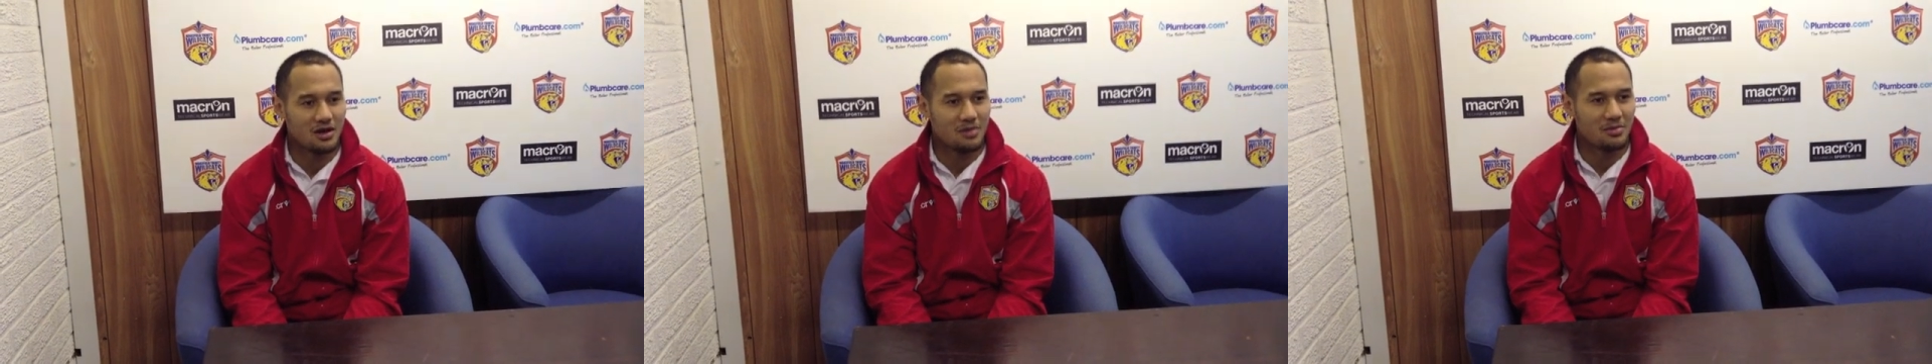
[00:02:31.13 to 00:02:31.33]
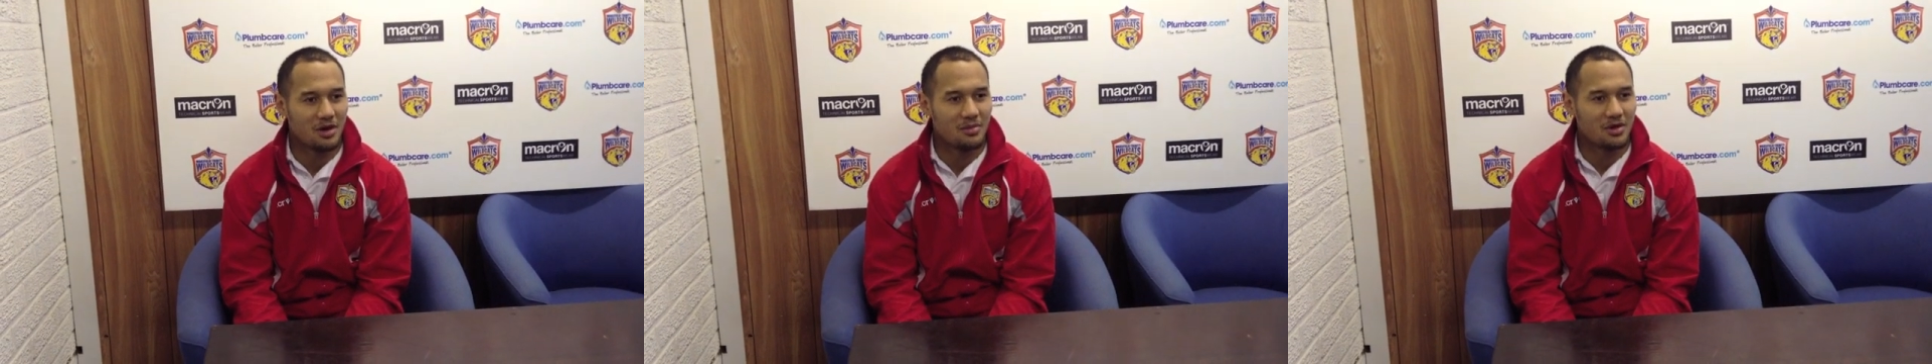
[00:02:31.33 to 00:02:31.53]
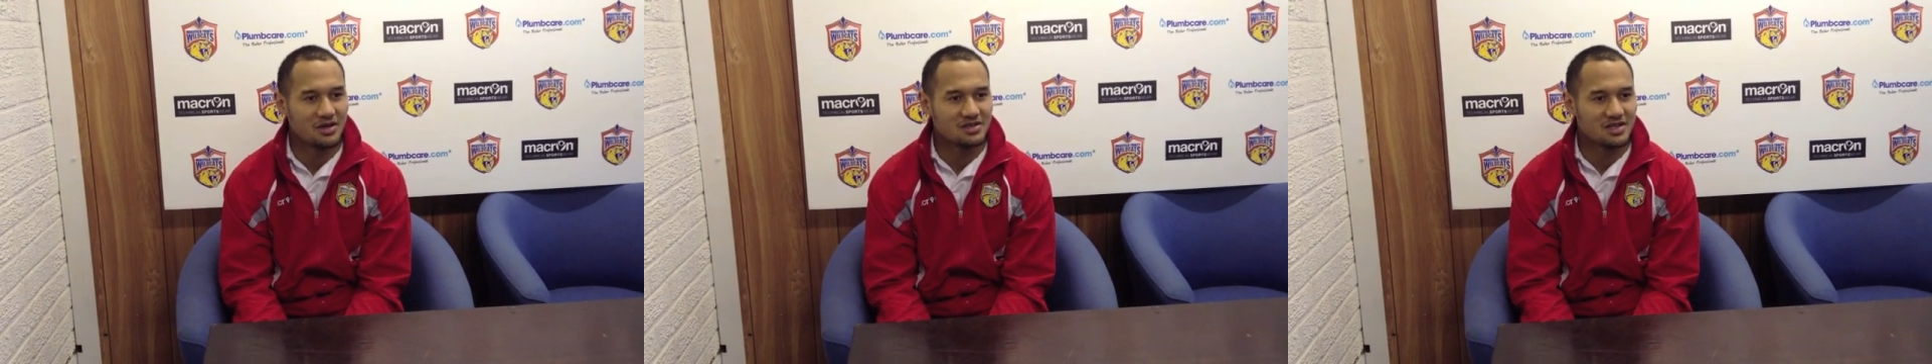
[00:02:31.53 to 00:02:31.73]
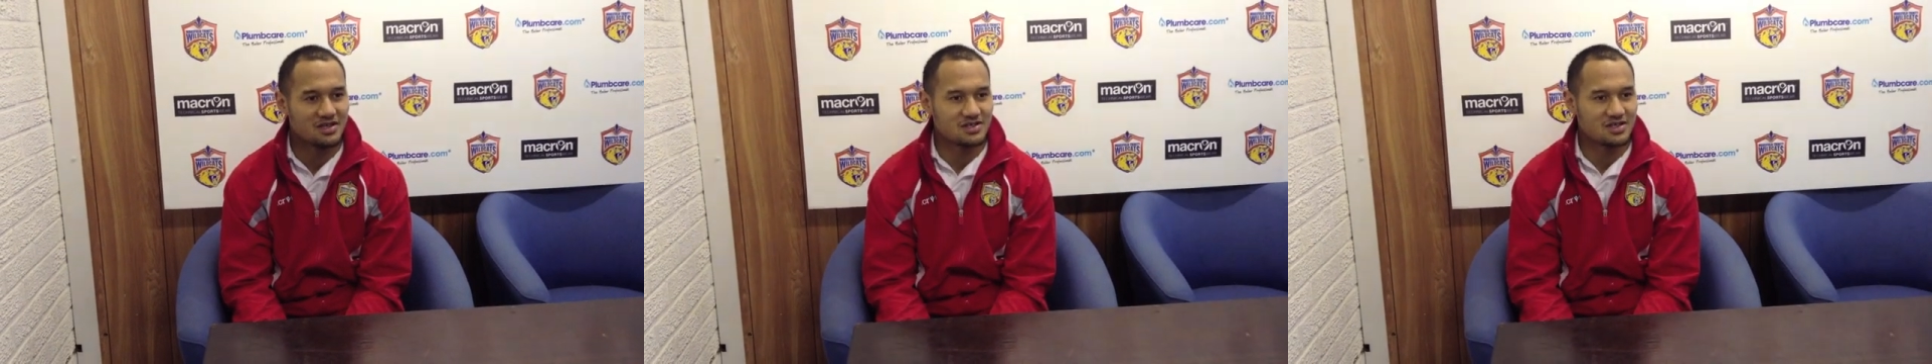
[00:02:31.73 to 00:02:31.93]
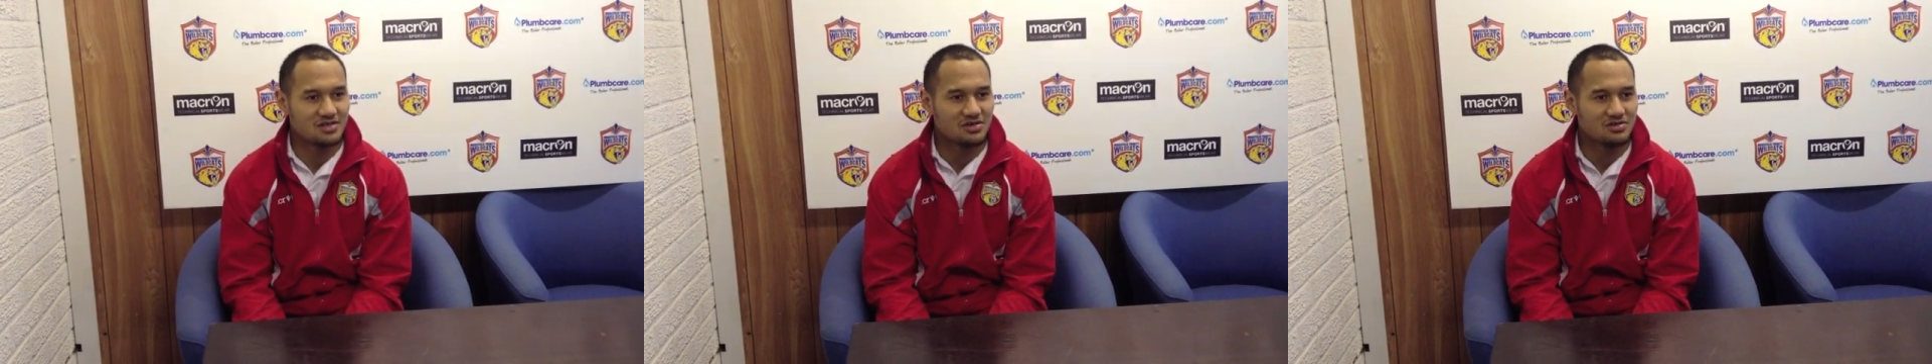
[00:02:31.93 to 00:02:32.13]
my mindset
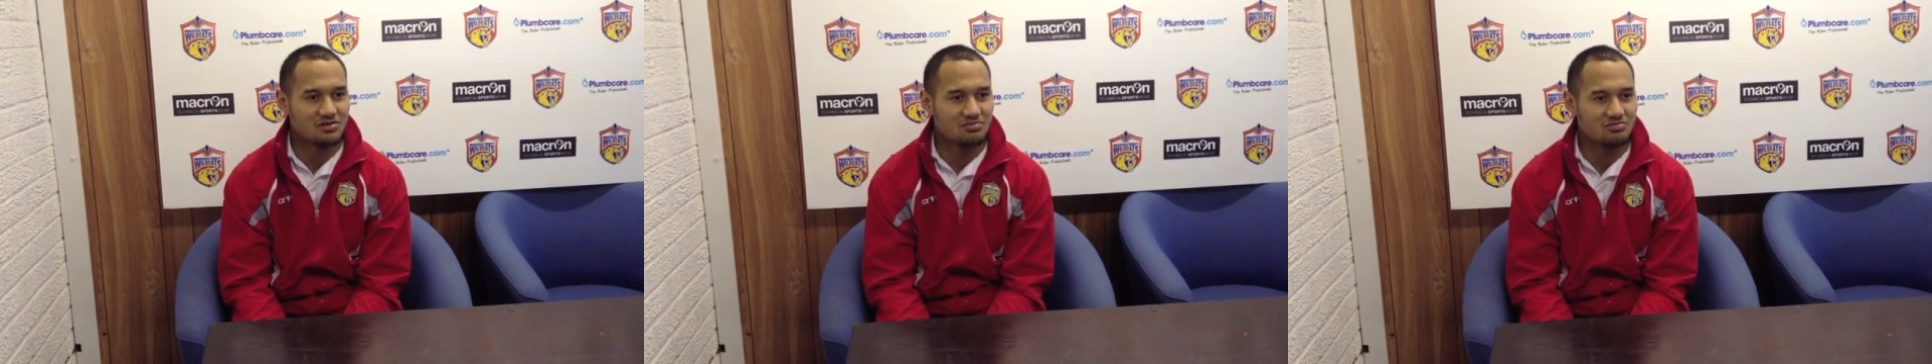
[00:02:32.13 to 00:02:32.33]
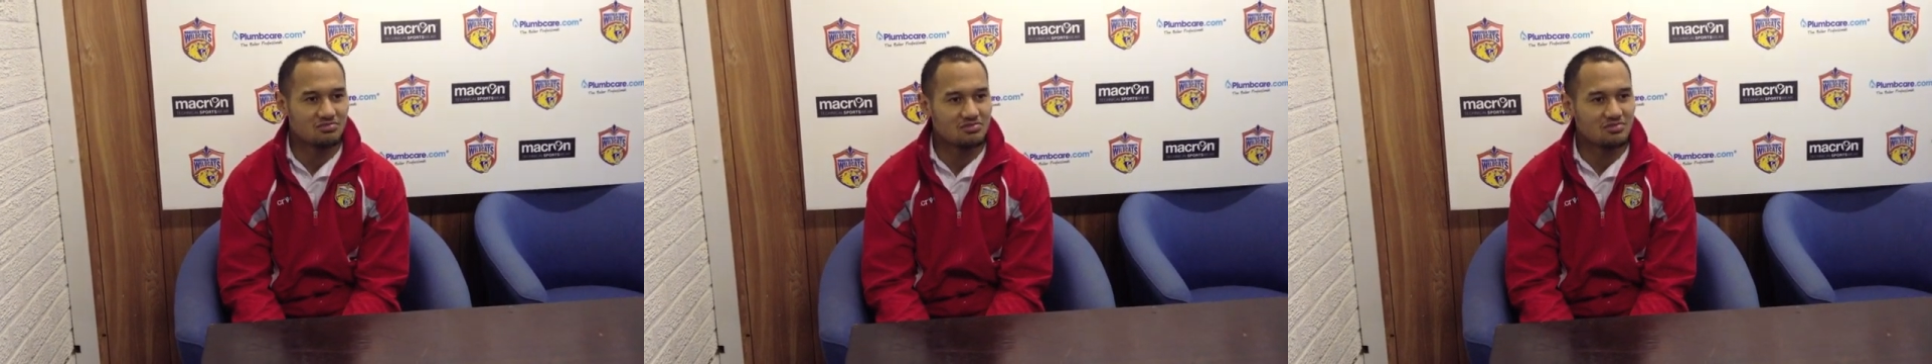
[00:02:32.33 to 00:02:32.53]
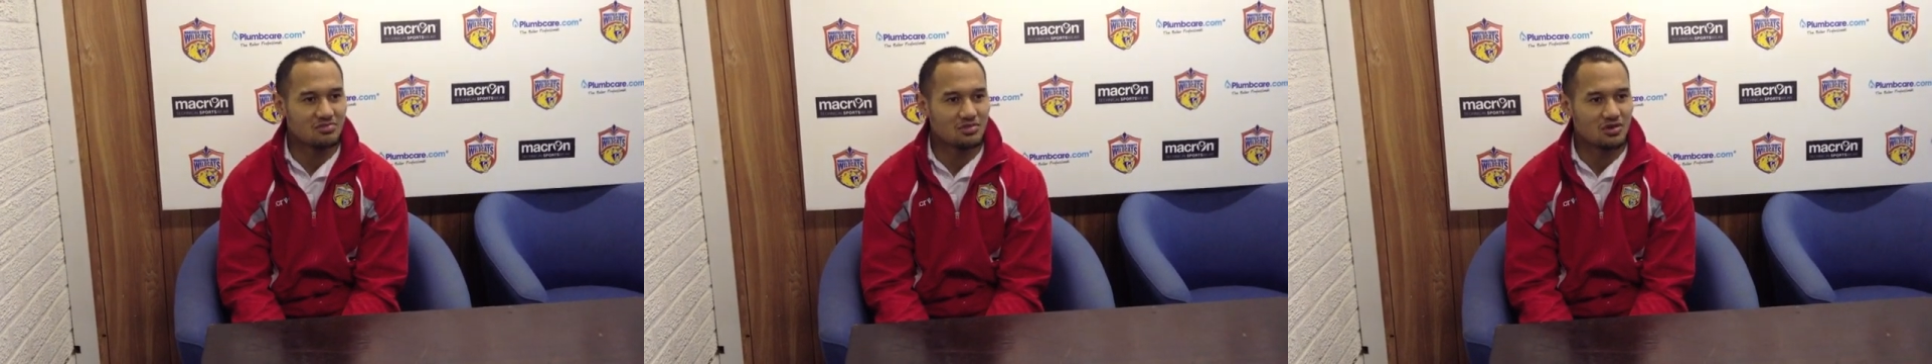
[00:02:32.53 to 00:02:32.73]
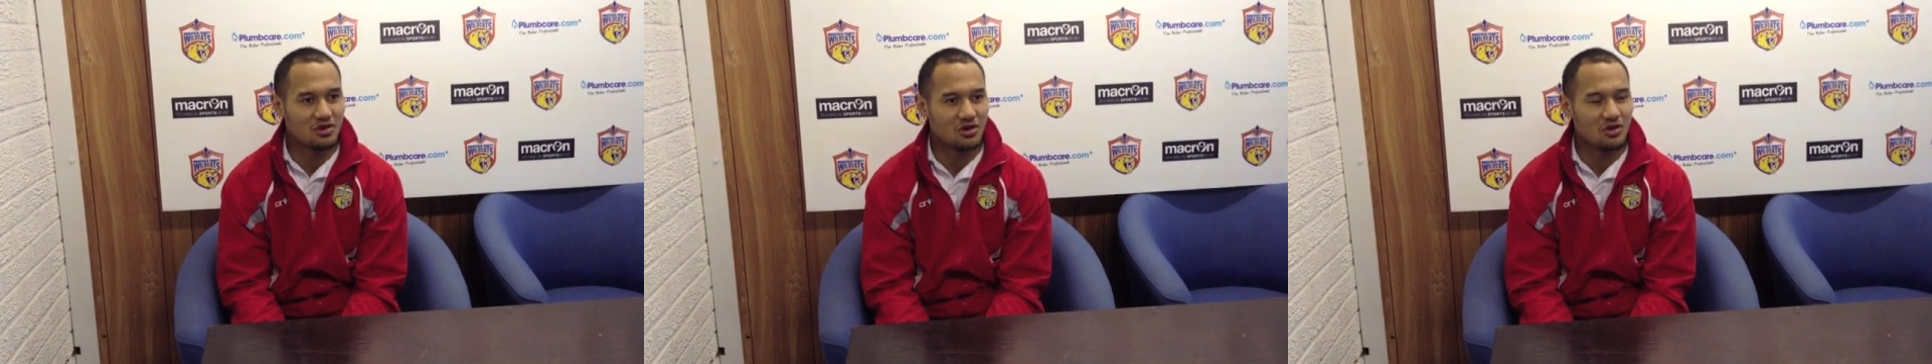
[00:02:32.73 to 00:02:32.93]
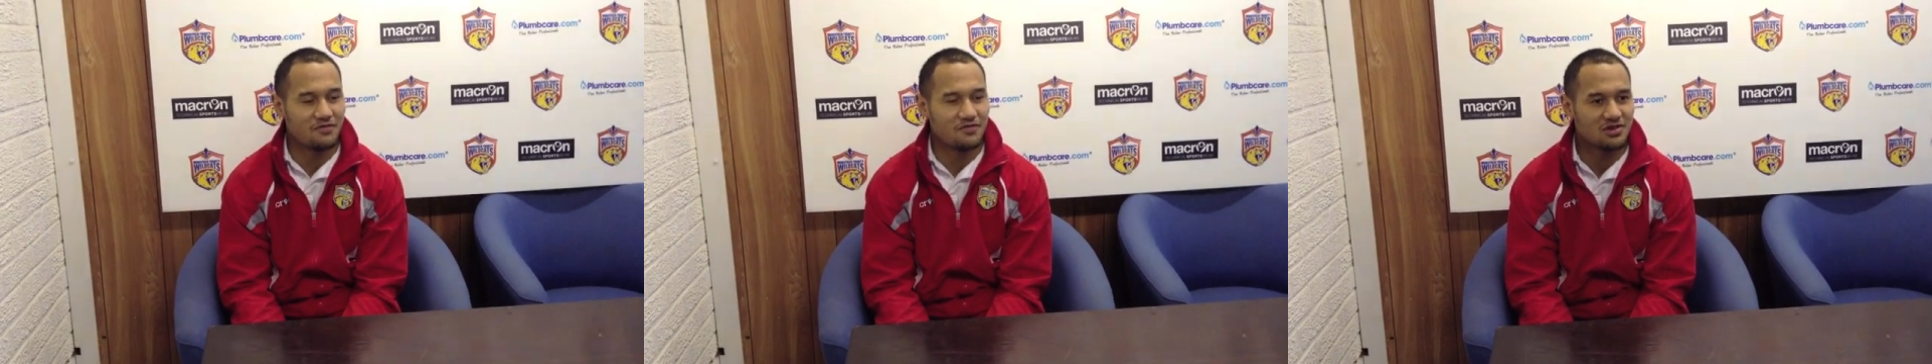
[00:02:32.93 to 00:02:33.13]
is just to
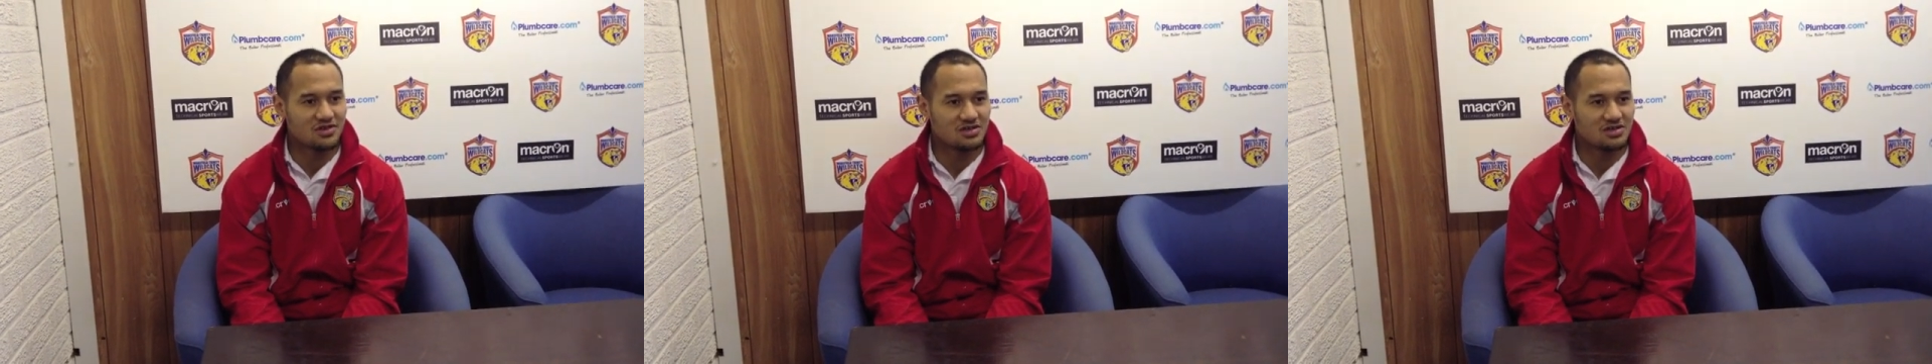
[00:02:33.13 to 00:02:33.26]
hopefully